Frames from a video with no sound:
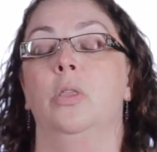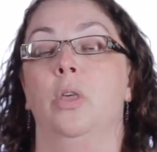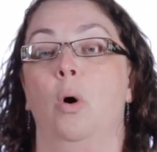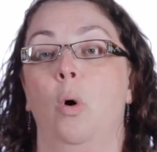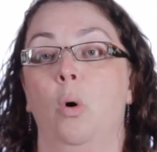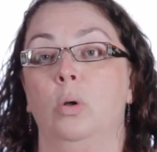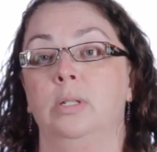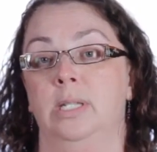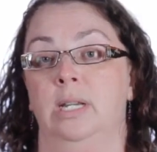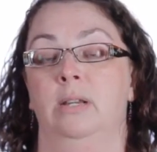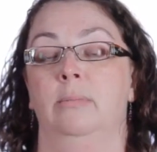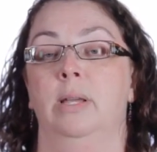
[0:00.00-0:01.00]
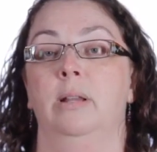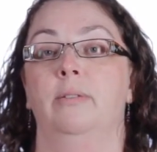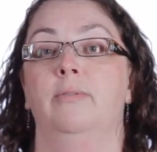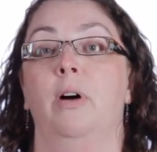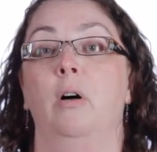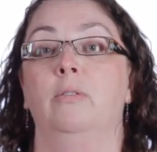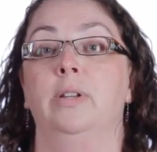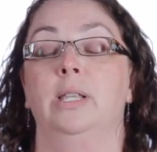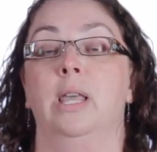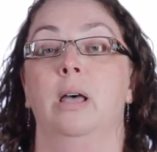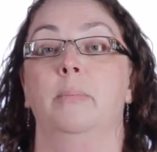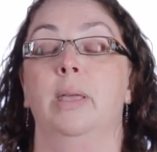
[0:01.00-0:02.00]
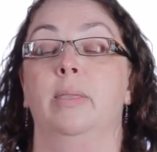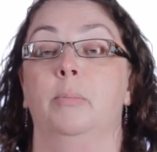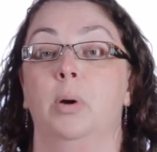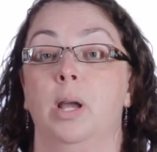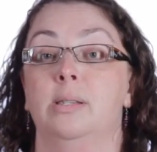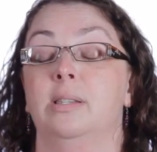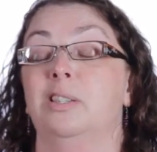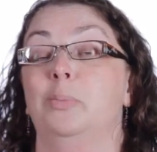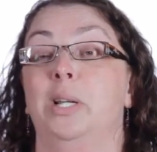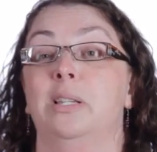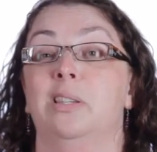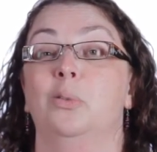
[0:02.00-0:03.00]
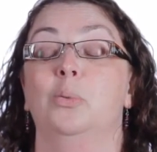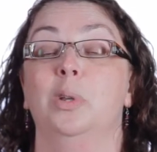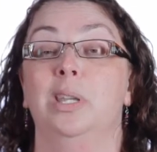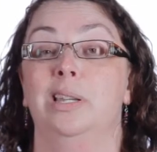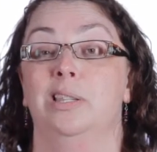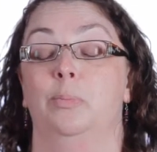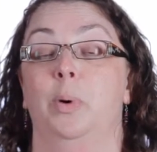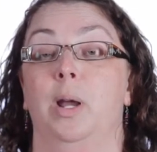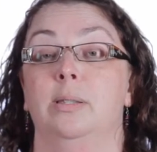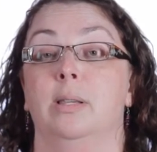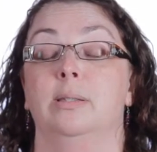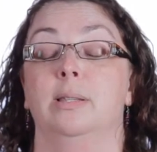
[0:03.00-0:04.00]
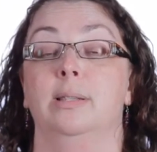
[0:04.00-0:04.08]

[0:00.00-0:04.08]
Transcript: the whole team and involving them in the process because it really is a process.